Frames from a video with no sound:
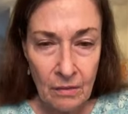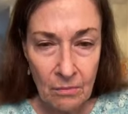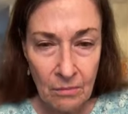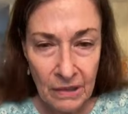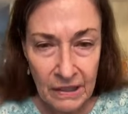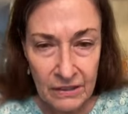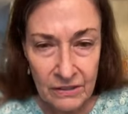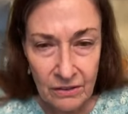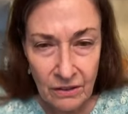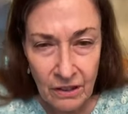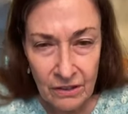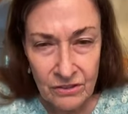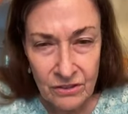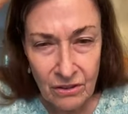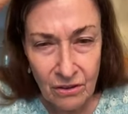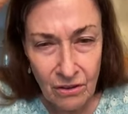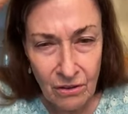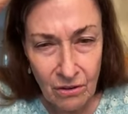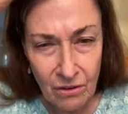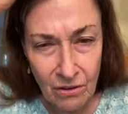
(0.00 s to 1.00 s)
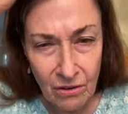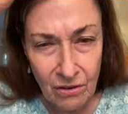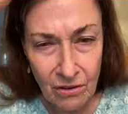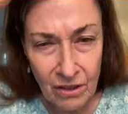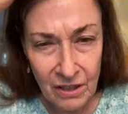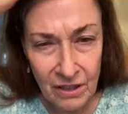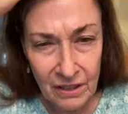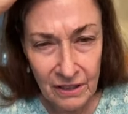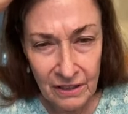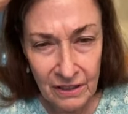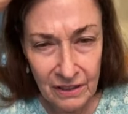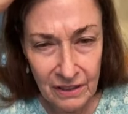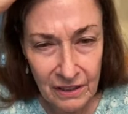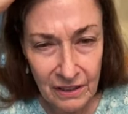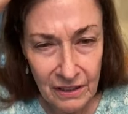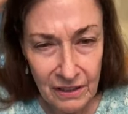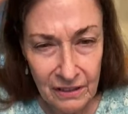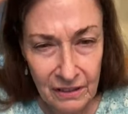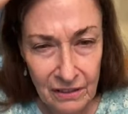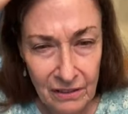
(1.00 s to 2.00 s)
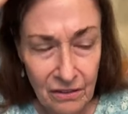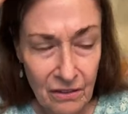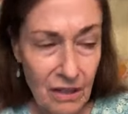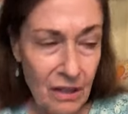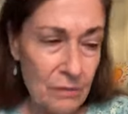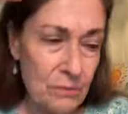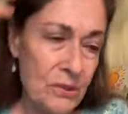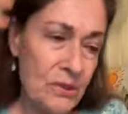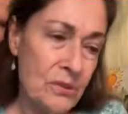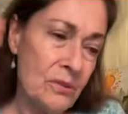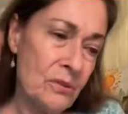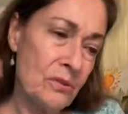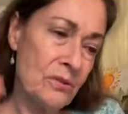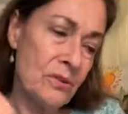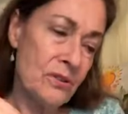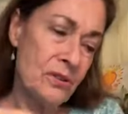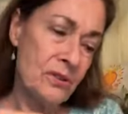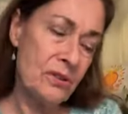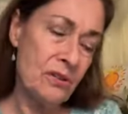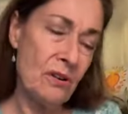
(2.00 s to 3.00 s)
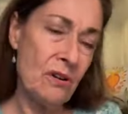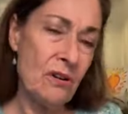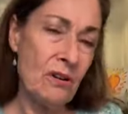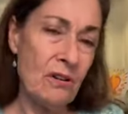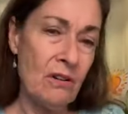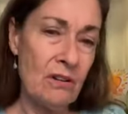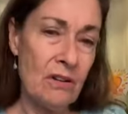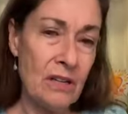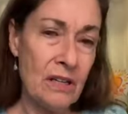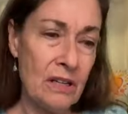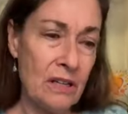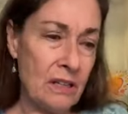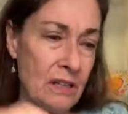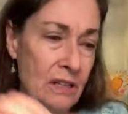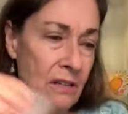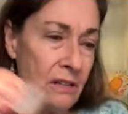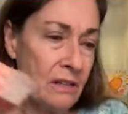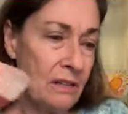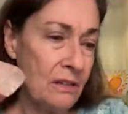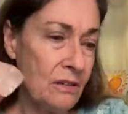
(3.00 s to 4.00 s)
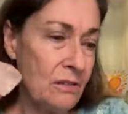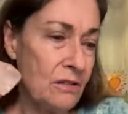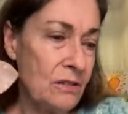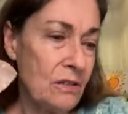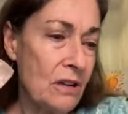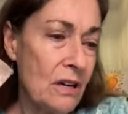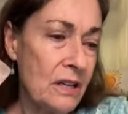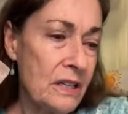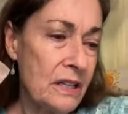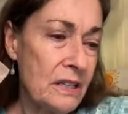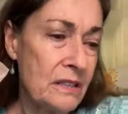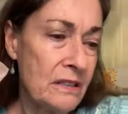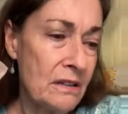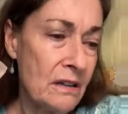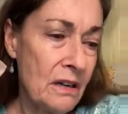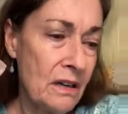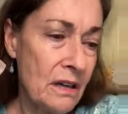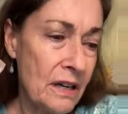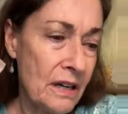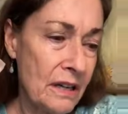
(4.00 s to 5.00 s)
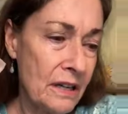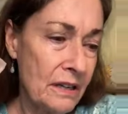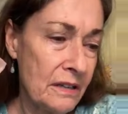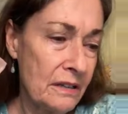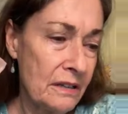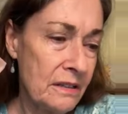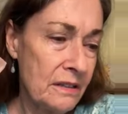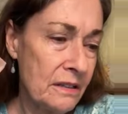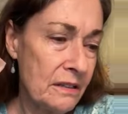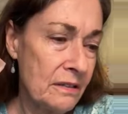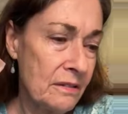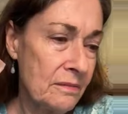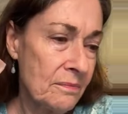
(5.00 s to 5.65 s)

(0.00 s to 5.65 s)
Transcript: My dog, oh, honey, I'm so sorry. Your doggy died.